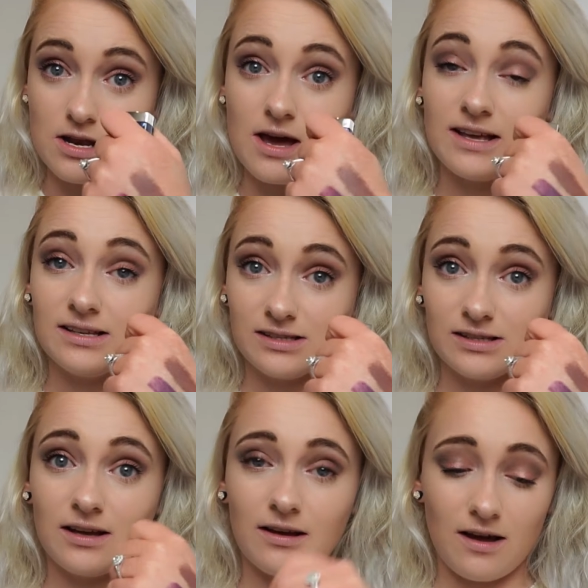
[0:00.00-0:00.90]

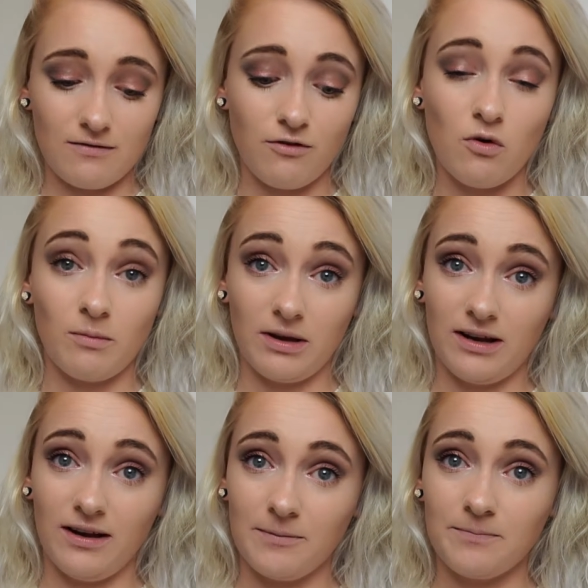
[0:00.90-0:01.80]
nice
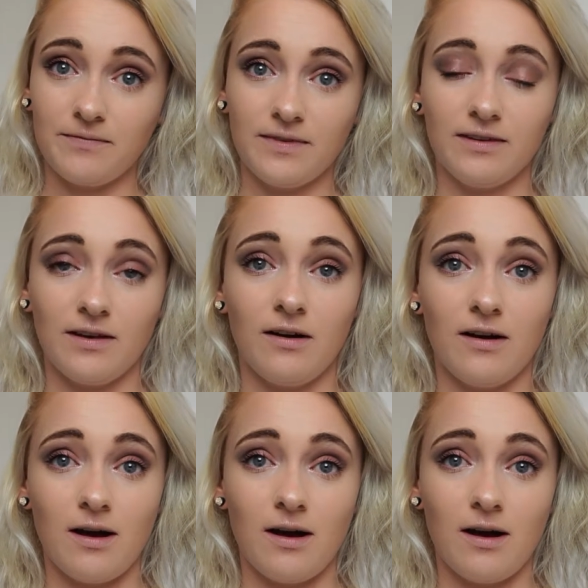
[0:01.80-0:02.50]
formula. So